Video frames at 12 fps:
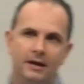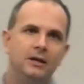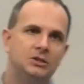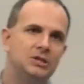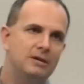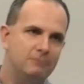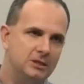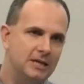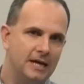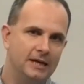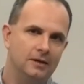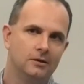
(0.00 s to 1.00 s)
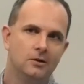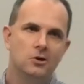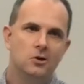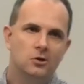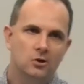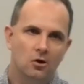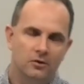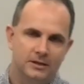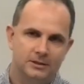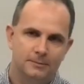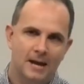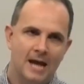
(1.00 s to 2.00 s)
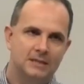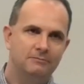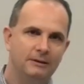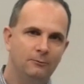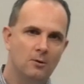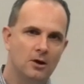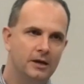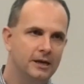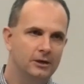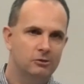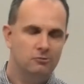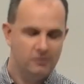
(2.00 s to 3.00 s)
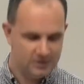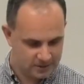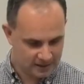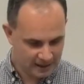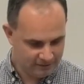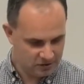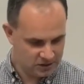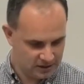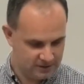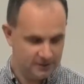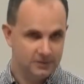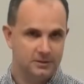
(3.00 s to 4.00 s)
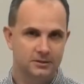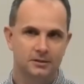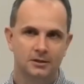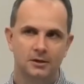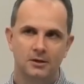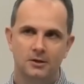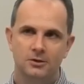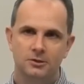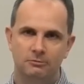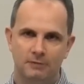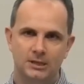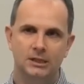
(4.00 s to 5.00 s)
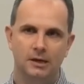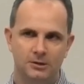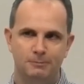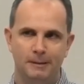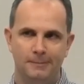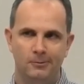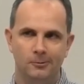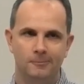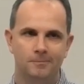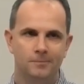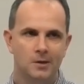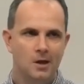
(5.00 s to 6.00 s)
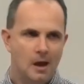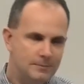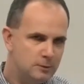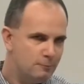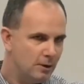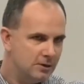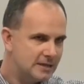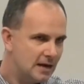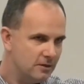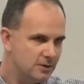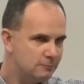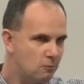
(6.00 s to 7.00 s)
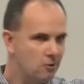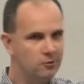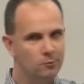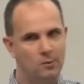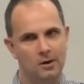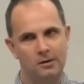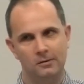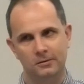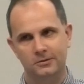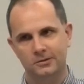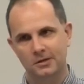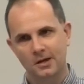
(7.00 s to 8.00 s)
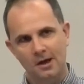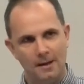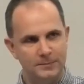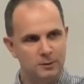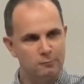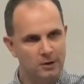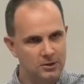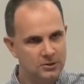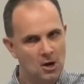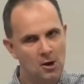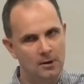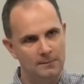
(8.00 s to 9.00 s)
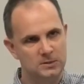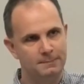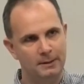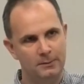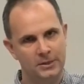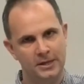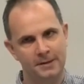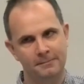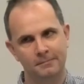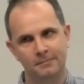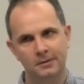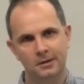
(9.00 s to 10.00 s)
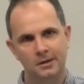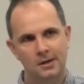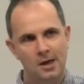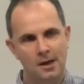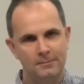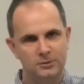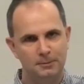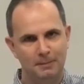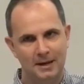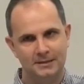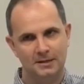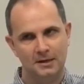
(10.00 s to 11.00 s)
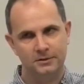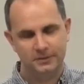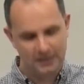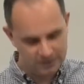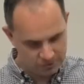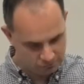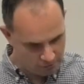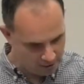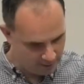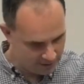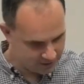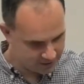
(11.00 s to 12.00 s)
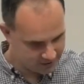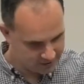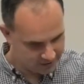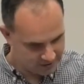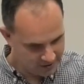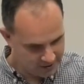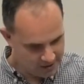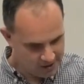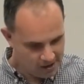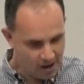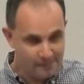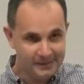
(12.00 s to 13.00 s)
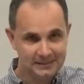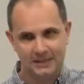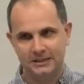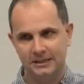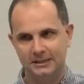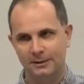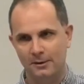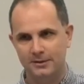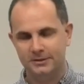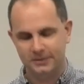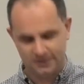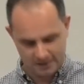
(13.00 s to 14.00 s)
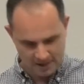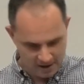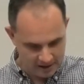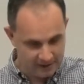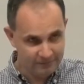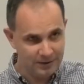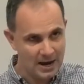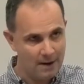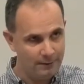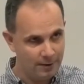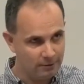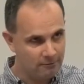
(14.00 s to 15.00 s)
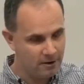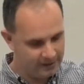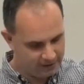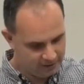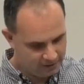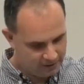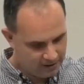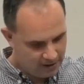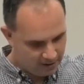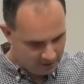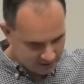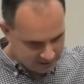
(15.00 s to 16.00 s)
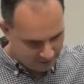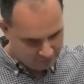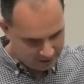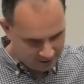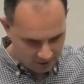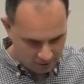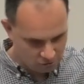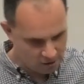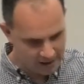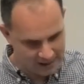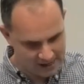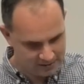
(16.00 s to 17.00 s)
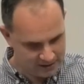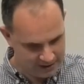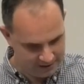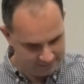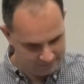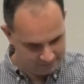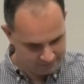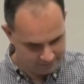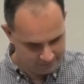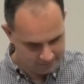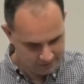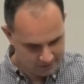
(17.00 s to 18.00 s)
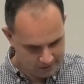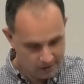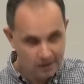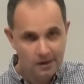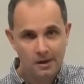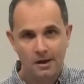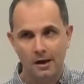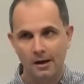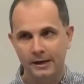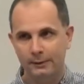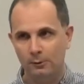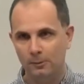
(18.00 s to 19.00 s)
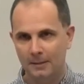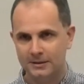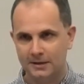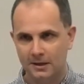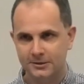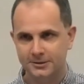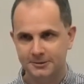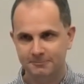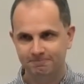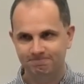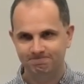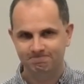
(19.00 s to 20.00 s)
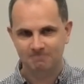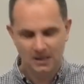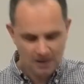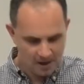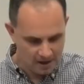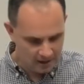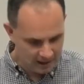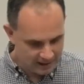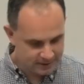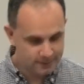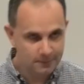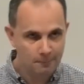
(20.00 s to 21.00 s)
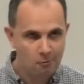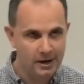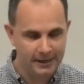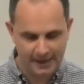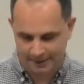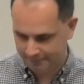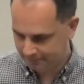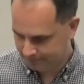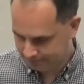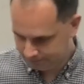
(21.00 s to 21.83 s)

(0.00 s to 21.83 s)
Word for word: Each and every day, God is actively working through his Saviour Jesus to rescue his people and to bring us out of this broken world and to bring us home to be with him and to bless us and to grow us. And he's listening to us, even now in our groaning and our suffering and our crying out to him. He will bless us. Let's pray now.